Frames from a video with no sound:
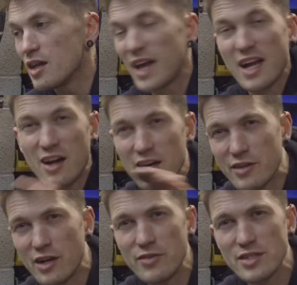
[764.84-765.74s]
That kind of
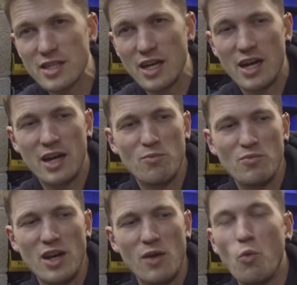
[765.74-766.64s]
covers the,
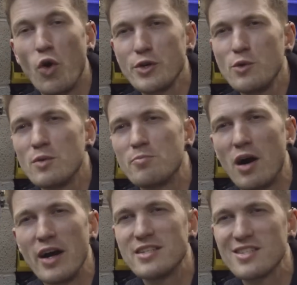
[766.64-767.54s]
what you would
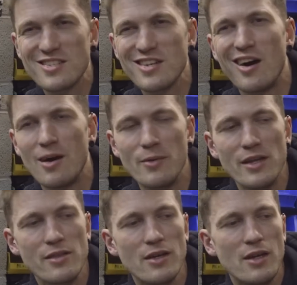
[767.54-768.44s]
buy to start
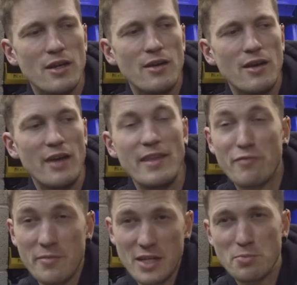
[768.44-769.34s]
with. And then
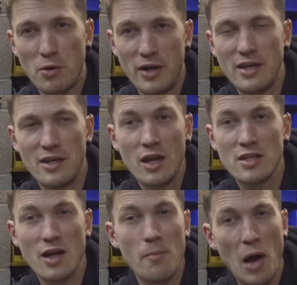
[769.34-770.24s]
from this point, you're going to
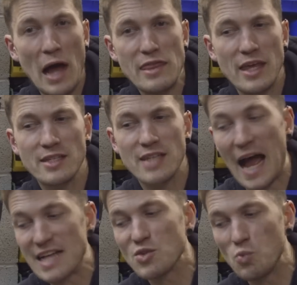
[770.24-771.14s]
start buying things
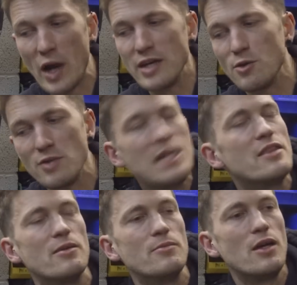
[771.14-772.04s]
as and when you
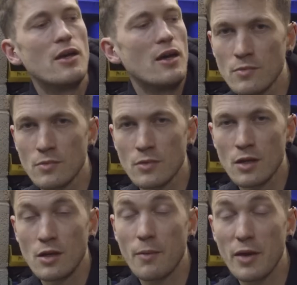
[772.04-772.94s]
need them.
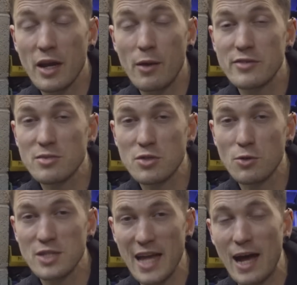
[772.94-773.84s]
I'm going to go over some
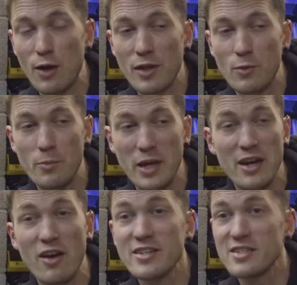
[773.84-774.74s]
tools now that would be a
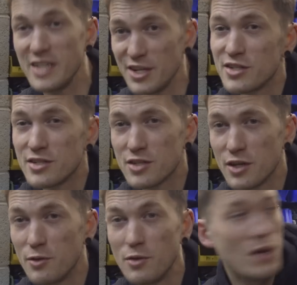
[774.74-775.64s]
nice addition
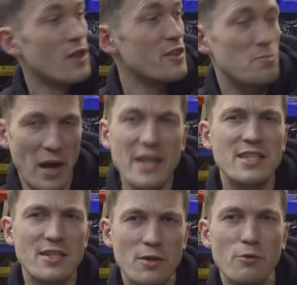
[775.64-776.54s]
to the
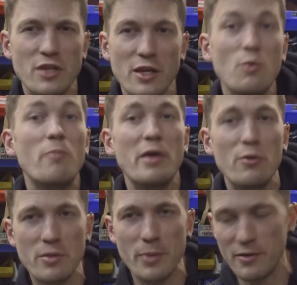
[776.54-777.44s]
basic tools that you will
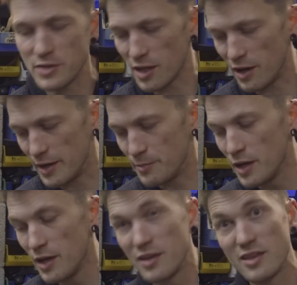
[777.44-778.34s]
build up over time
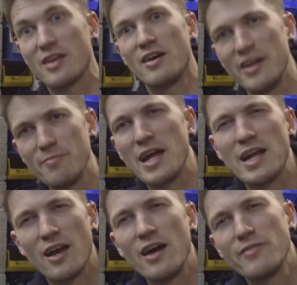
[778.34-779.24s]
that kind of
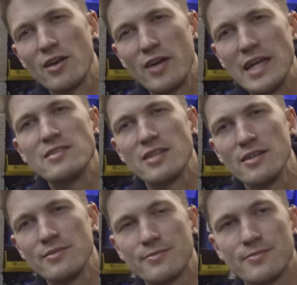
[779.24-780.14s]
make life a lot easier.